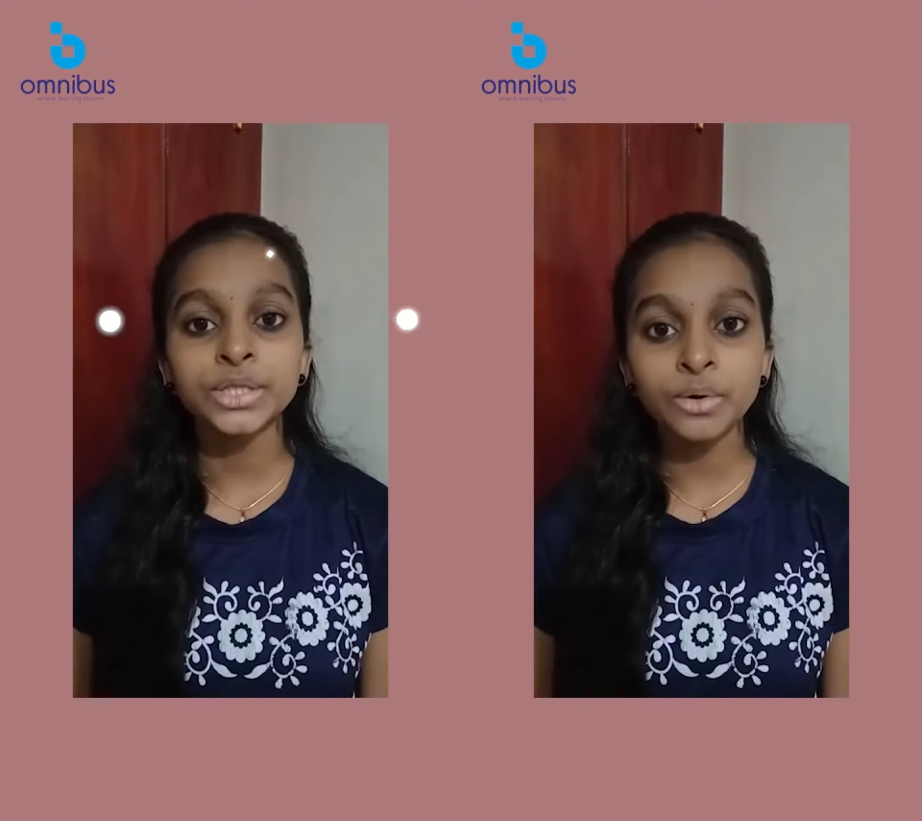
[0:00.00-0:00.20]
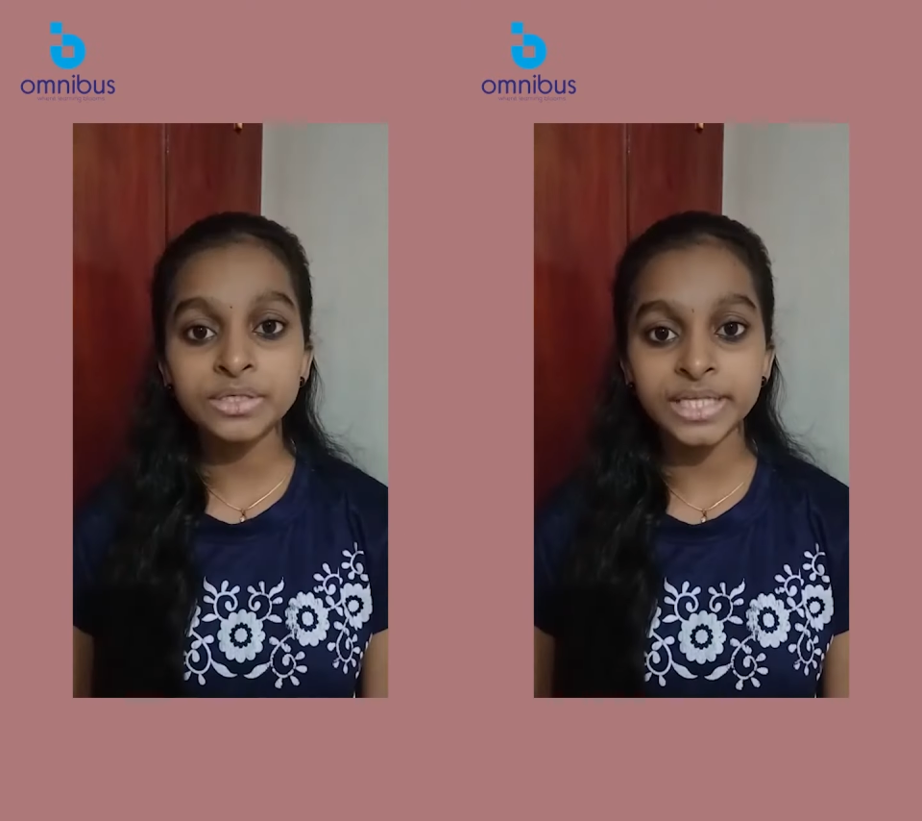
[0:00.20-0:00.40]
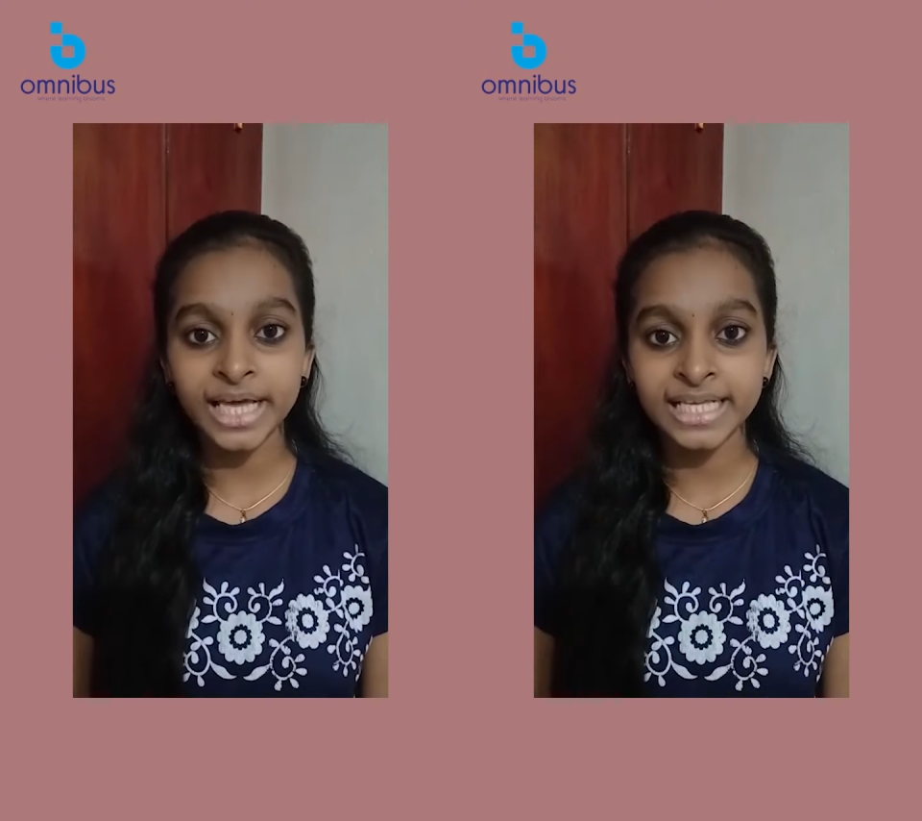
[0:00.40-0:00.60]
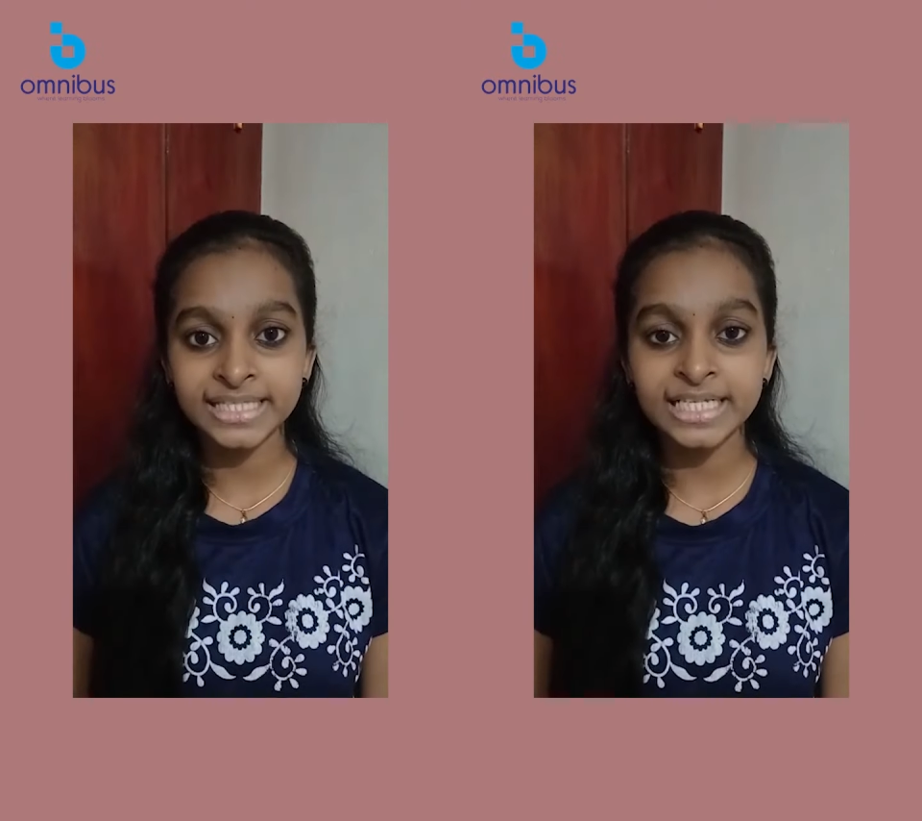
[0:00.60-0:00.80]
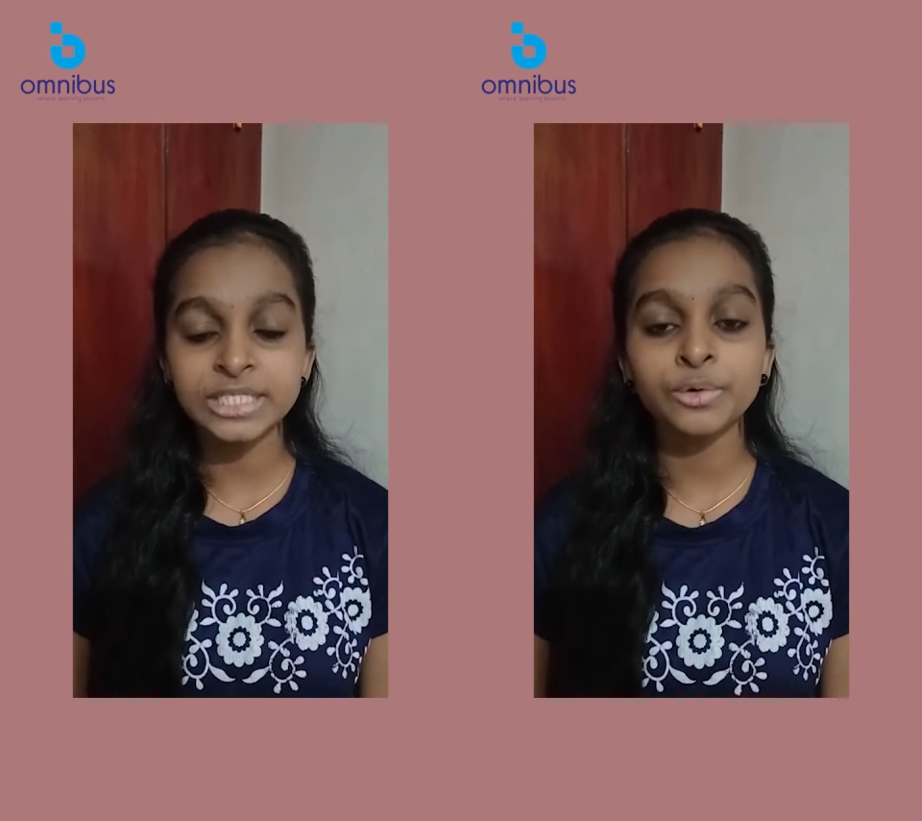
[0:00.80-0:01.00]
those
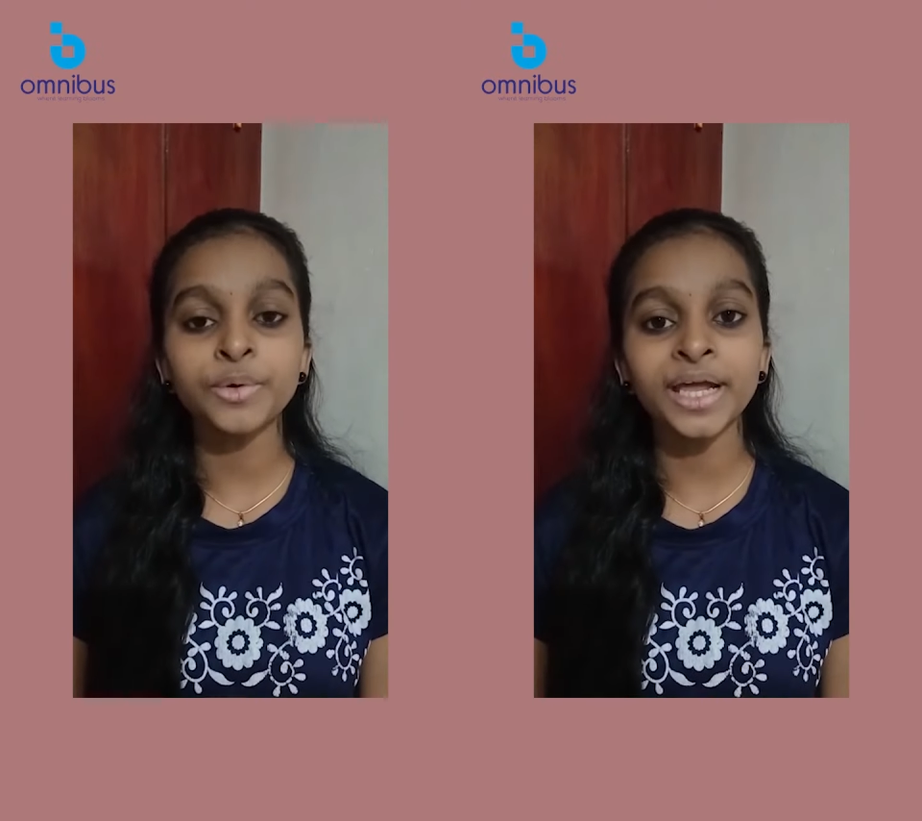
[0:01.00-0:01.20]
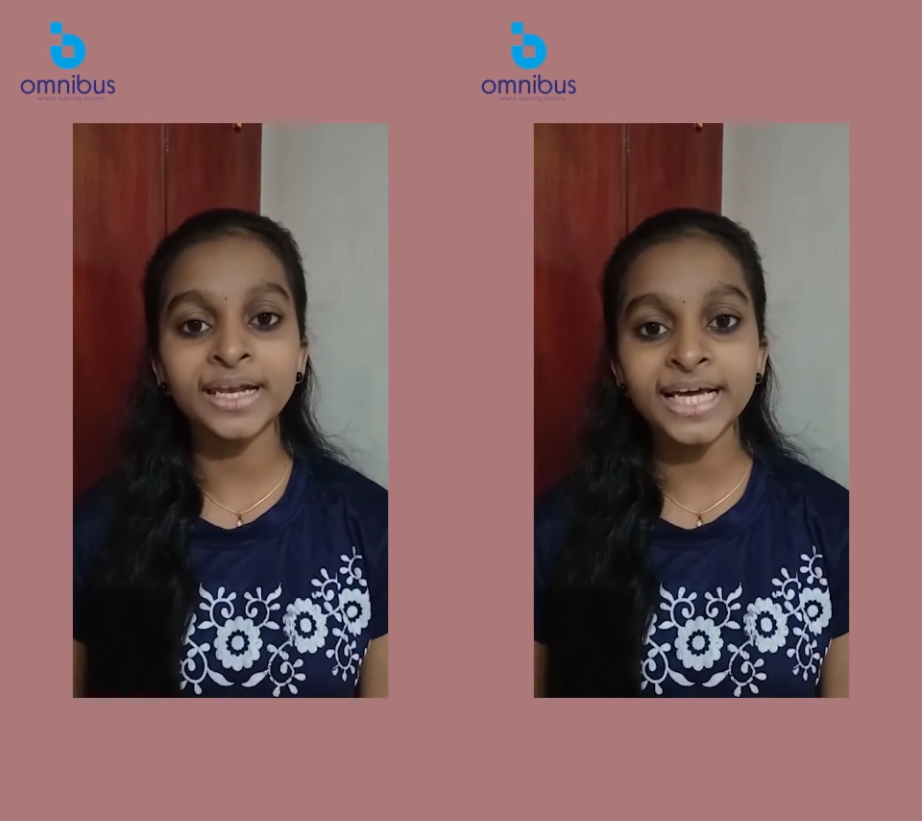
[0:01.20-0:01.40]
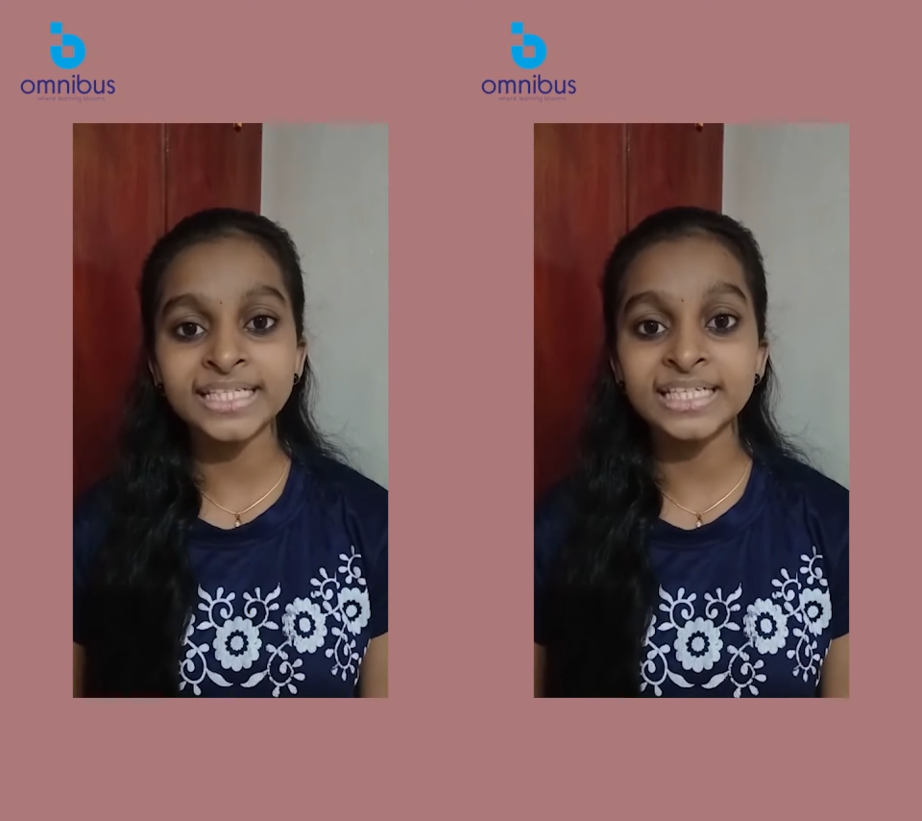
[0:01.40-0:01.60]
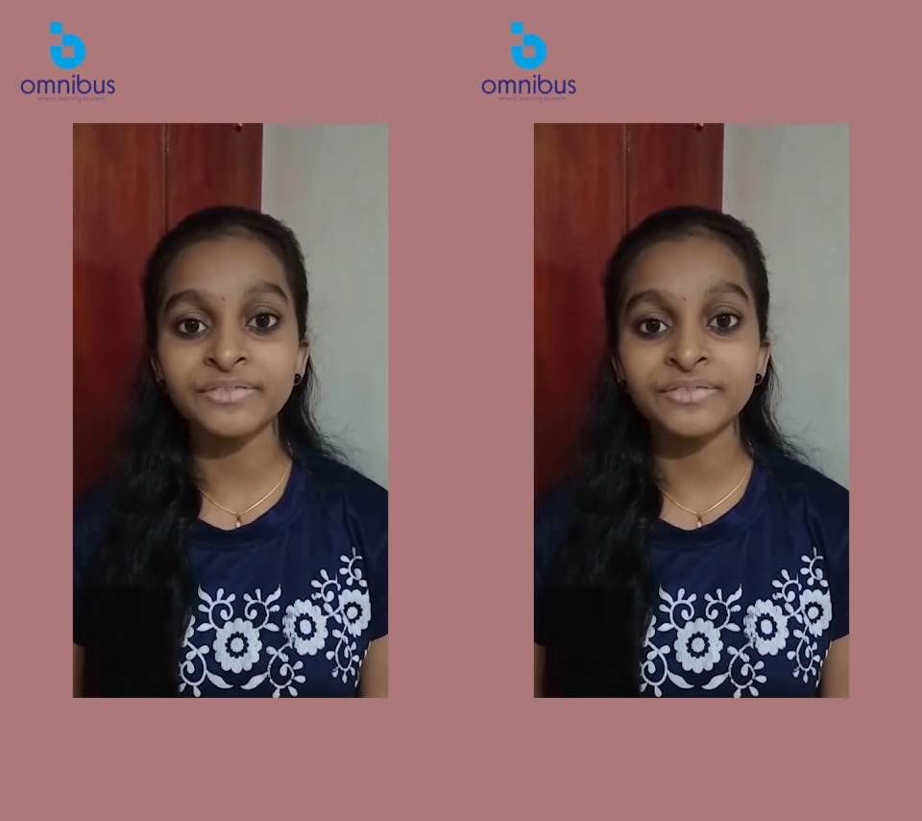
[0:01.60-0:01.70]
angels who enlighten